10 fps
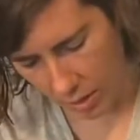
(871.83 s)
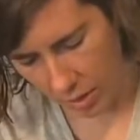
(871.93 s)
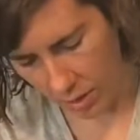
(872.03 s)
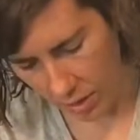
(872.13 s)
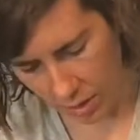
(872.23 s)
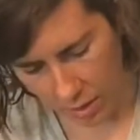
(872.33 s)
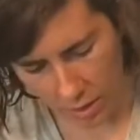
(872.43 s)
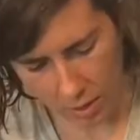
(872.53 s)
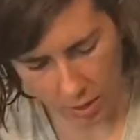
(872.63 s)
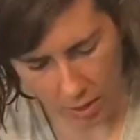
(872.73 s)
I
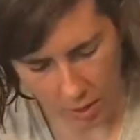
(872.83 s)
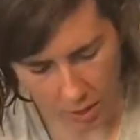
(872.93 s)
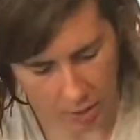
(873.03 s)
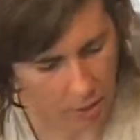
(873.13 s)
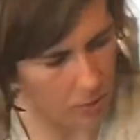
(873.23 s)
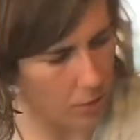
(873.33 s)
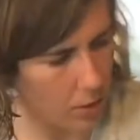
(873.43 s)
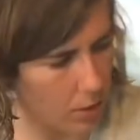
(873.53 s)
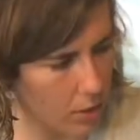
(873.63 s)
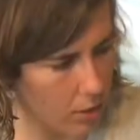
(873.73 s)
think we're
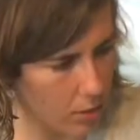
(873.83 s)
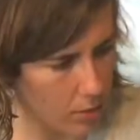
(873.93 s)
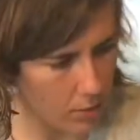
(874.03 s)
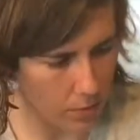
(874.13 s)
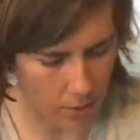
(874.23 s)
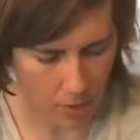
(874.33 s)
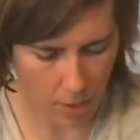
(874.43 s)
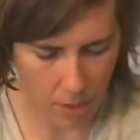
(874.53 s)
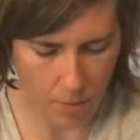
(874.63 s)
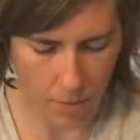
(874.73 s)
gonna need
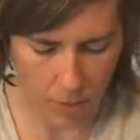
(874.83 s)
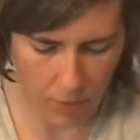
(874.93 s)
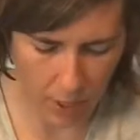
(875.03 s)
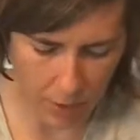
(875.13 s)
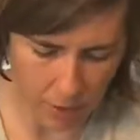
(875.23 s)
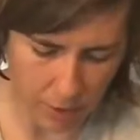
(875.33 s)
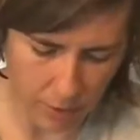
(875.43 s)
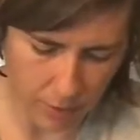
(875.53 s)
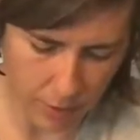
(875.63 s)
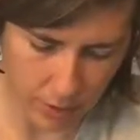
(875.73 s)
more flour,
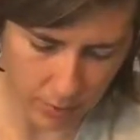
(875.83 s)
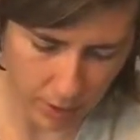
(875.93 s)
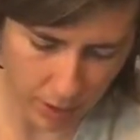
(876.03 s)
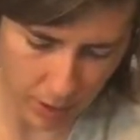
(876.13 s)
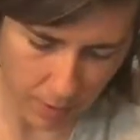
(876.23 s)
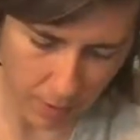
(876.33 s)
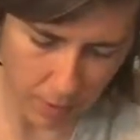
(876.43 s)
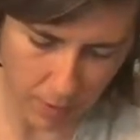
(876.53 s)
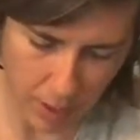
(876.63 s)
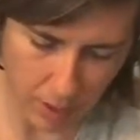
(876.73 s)
which means I got
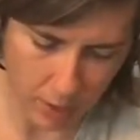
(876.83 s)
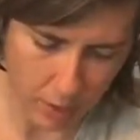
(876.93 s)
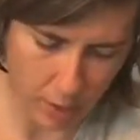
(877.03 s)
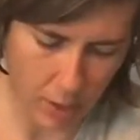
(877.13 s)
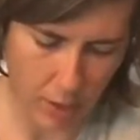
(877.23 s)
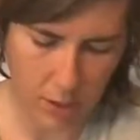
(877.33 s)
both my hands dirty.